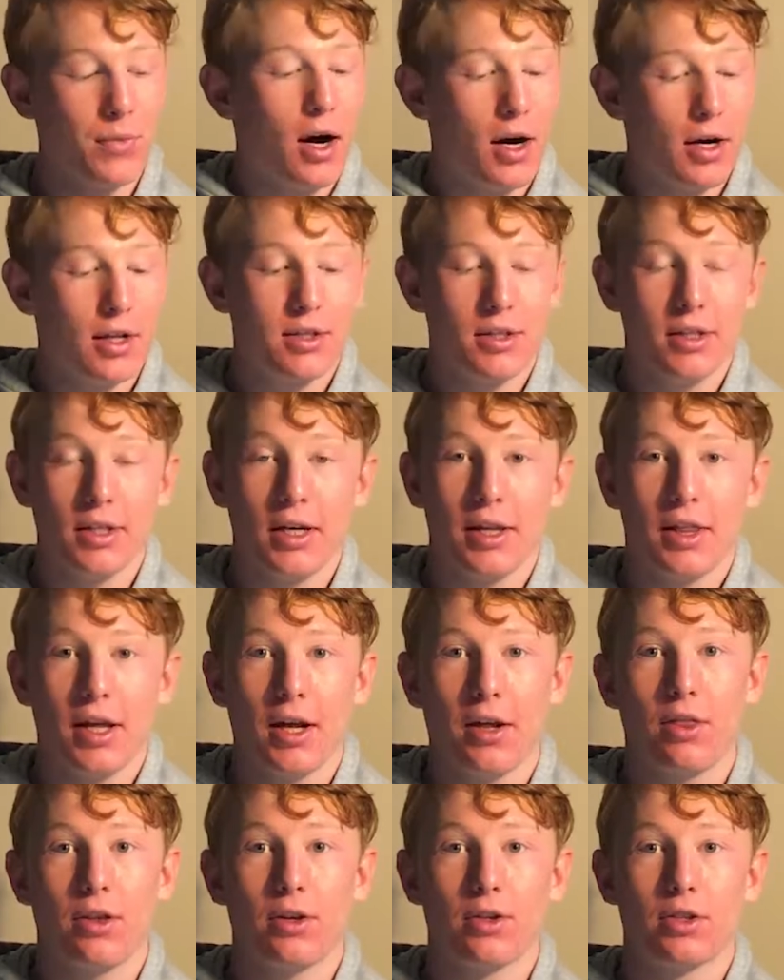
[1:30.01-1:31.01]
Honestly, I
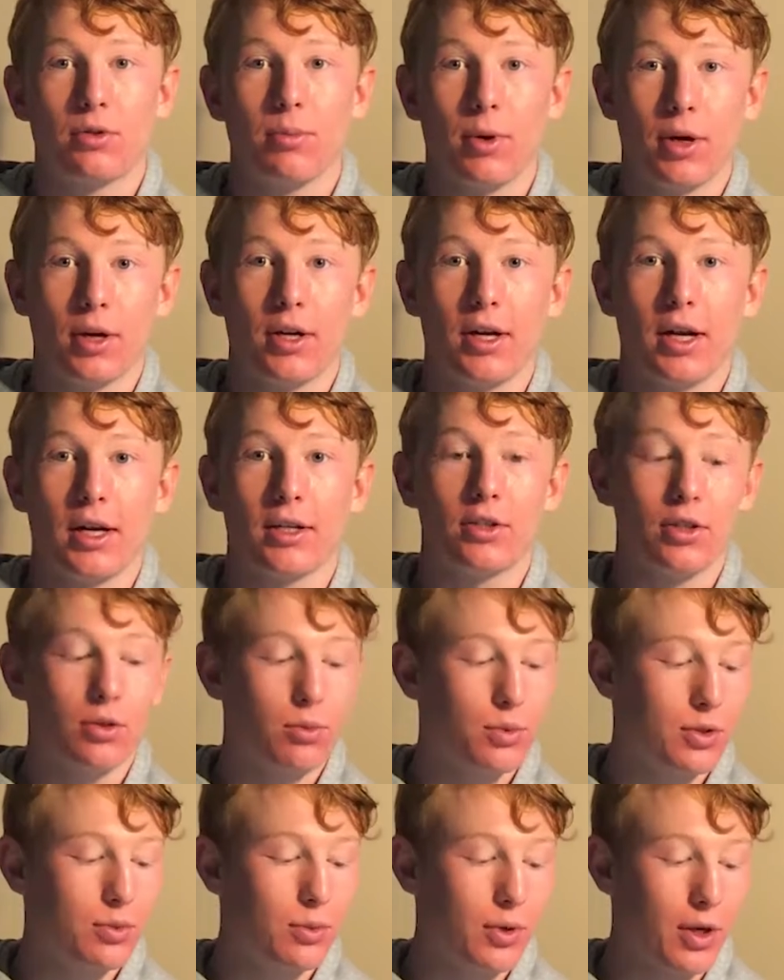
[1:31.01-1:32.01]
think the smart connector
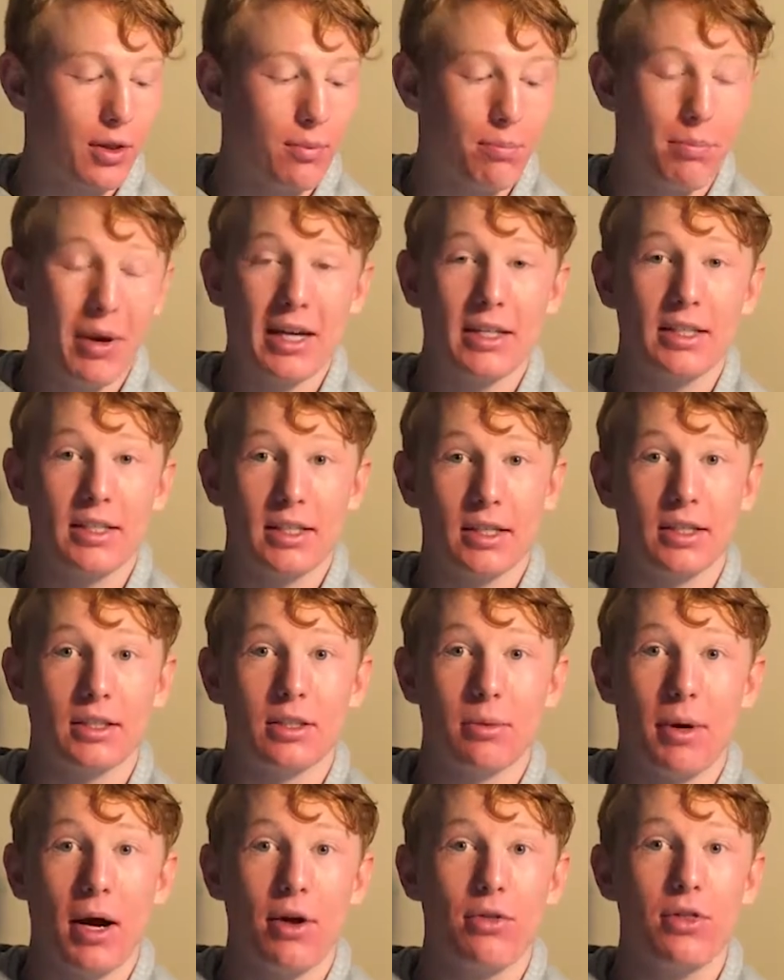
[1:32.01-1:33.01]
was one of the best things
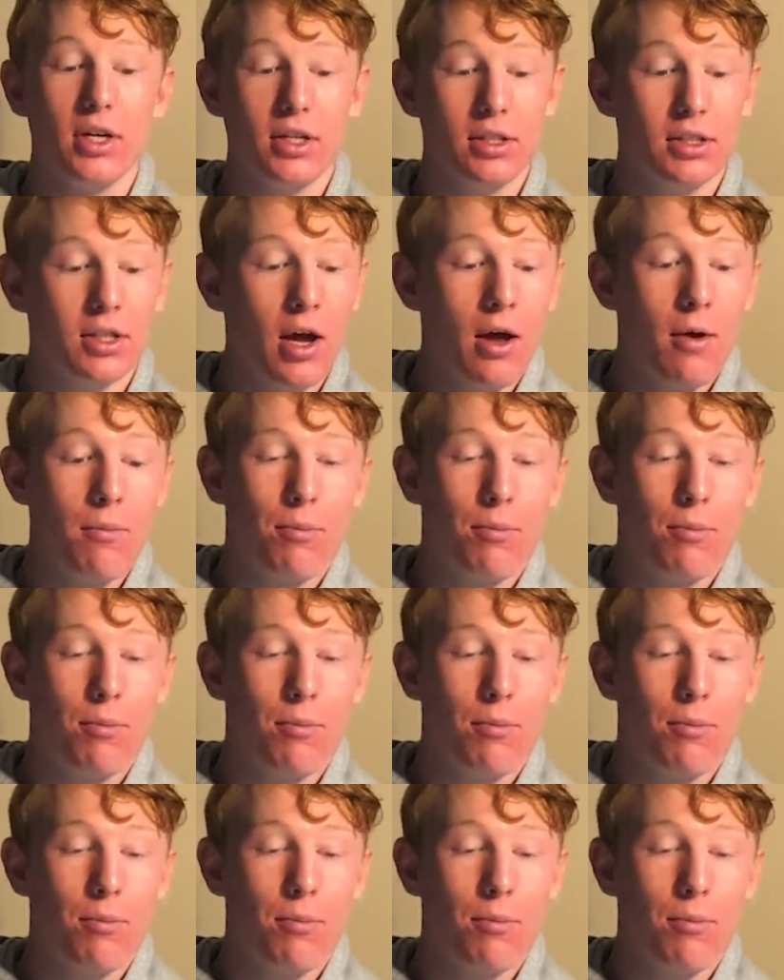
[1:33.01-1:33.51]
about this,